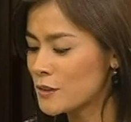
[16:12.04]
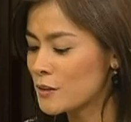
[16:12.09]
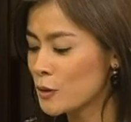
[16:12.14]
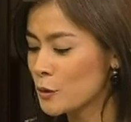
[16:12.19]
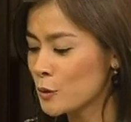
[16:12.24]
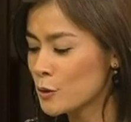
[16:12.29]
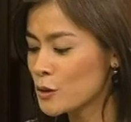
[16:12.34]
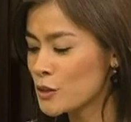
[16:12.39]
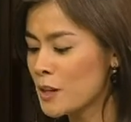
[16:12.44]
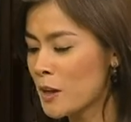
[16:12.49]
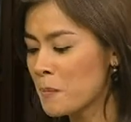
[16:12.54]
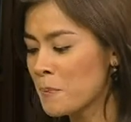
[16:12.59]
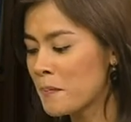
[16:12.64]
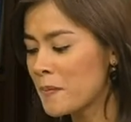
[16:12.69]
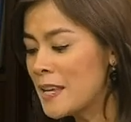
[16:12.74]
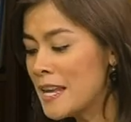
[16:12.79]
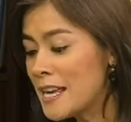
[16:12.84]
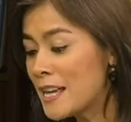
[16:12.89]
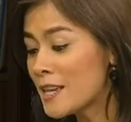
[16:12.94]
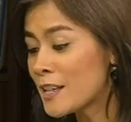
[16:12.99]
there were some
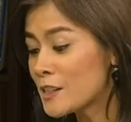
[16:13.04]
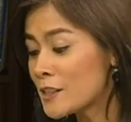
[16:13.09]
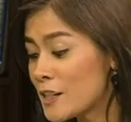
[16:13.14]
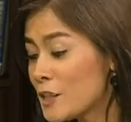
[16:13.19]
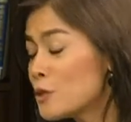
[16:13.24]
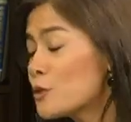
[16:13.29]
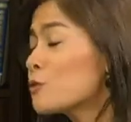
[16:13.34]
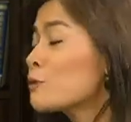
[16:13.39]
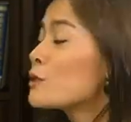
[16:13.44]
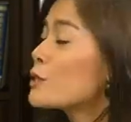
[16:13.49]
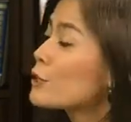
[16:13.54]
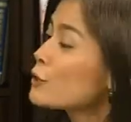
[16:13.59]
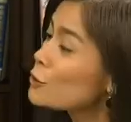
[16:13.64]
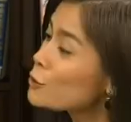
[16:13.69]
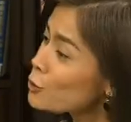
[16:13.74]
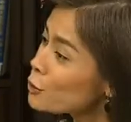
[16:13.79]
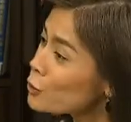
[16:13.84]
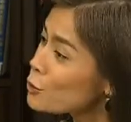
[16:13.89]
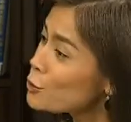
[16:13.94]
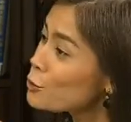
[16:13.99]
issues that the
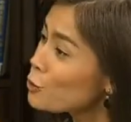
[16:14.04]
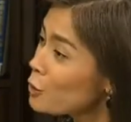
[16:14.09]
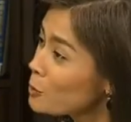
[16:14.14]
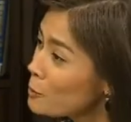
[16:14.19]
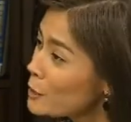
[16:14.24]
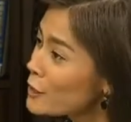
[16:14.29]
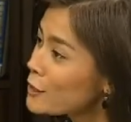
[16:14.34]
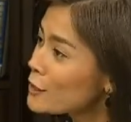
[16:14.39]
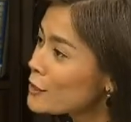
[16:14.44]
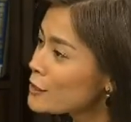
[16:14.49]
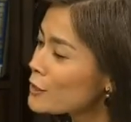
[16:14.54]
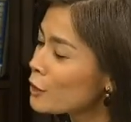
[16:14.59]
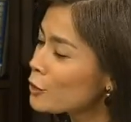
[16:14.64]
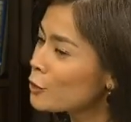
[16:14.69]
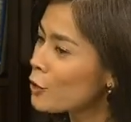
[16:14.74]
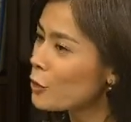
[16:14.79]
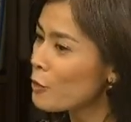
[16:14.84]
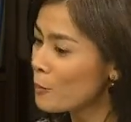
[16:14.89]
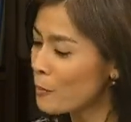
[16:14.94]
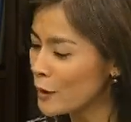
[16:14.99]
church normally does not
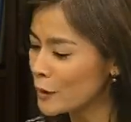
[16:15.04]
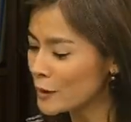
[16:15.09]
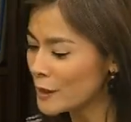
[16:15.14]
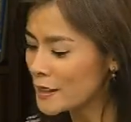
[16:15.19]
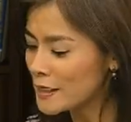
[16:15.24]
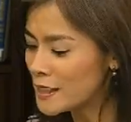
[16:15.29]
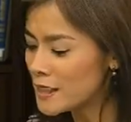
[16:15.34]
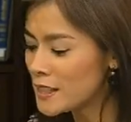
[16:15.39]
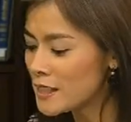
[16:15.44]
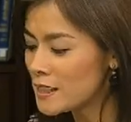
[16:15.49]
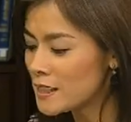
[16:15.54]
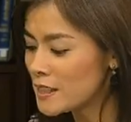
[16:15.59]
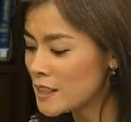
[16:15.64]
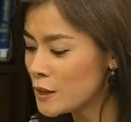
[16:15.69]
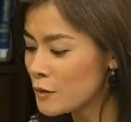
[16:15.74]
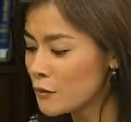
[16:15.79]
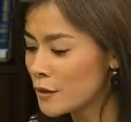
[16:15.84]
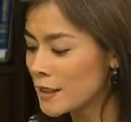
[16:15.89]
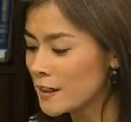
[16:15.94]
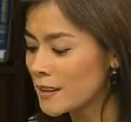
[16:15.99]
talk about that he
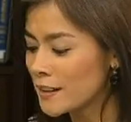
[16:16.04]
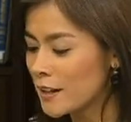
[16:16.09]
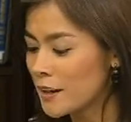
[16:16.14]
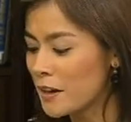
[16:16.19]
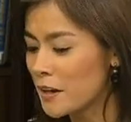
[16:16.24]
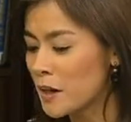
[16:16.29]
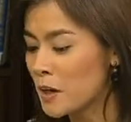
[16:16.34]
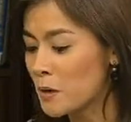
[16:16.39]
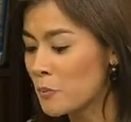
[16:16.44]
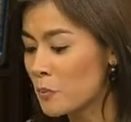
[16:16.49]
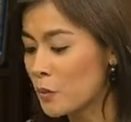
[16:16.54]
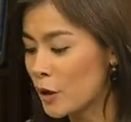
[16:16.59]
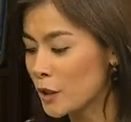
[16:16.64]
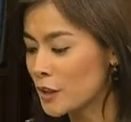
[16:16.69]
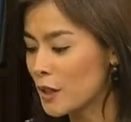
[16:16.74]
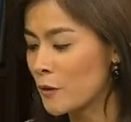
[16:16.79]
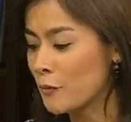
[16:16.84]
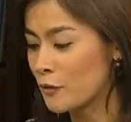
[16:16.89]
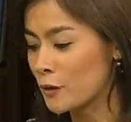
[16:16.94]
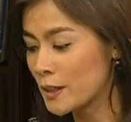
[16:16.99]
even brought
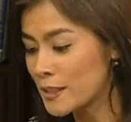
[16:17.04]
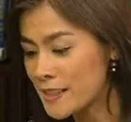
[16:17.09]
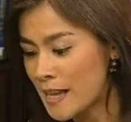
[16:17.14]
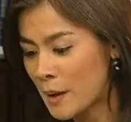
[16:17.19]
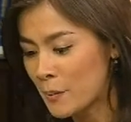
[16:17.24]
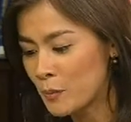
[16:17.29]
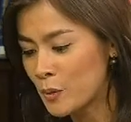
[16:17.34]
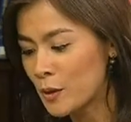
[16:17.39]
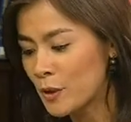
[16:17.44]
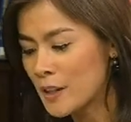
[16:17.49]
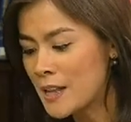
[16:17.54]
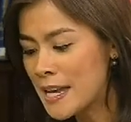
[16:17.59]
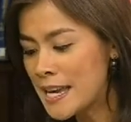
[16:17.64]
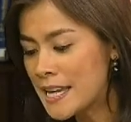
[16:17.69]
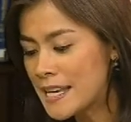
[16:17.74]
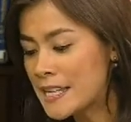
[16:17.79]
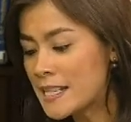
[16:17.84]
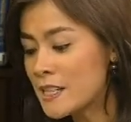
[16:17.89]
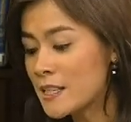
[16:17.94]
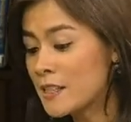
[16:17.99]
up. For example,
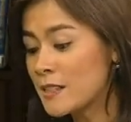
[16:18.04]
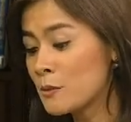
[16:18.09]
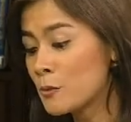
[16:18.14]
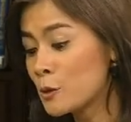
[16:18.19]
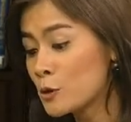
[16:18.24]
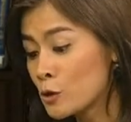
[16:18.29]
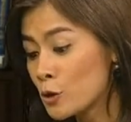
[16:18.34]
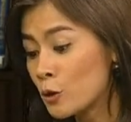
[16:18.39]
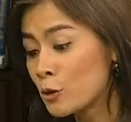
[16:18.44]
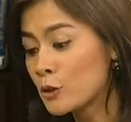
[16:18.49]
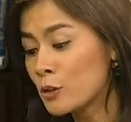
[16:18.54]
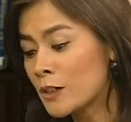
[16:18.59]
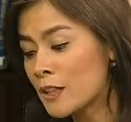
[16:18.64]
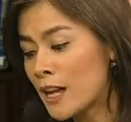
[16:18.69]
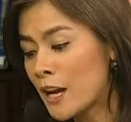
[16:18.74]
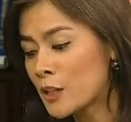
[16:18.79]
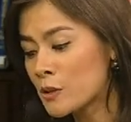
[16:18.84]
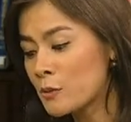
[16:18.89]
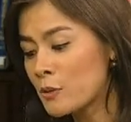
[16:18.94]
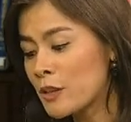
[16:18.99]
he was known to
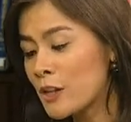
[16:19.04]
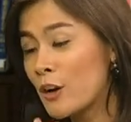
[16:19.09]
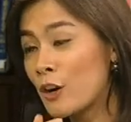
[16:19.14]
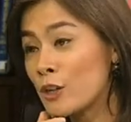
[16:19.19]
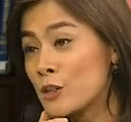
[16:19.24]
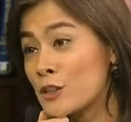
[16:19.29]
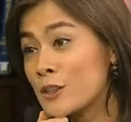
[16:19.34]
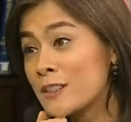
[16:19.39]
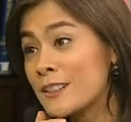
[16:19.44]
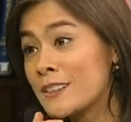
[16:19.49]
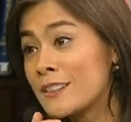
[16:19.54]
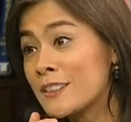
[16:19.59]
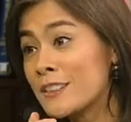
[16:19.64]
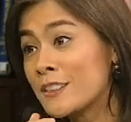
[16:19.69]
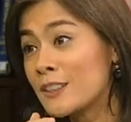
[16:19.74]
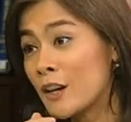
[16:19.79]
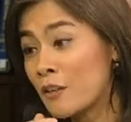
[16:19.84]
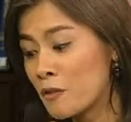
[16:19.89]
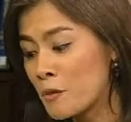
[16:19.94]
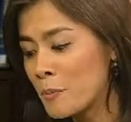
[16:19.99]
clash with the Argentinian
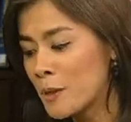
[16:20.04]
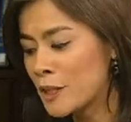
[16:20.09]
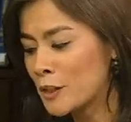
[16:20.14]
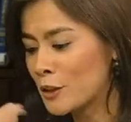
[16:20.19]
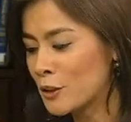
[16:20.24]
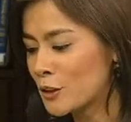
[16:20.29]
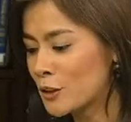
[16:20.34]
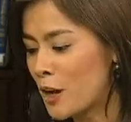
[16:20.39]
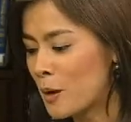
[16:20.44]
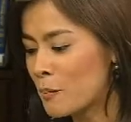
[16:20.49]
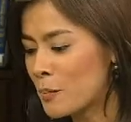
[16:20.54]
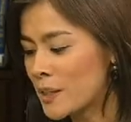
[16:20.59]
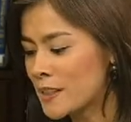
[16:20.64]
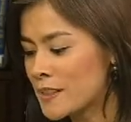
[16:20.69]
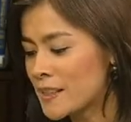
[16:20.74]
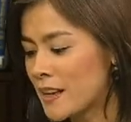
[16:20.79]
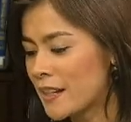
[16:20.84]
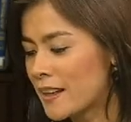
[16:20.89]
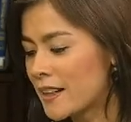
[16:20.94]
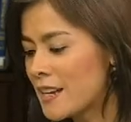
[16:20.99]
government on topics
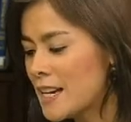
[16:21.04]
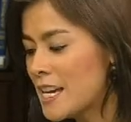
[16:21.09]
like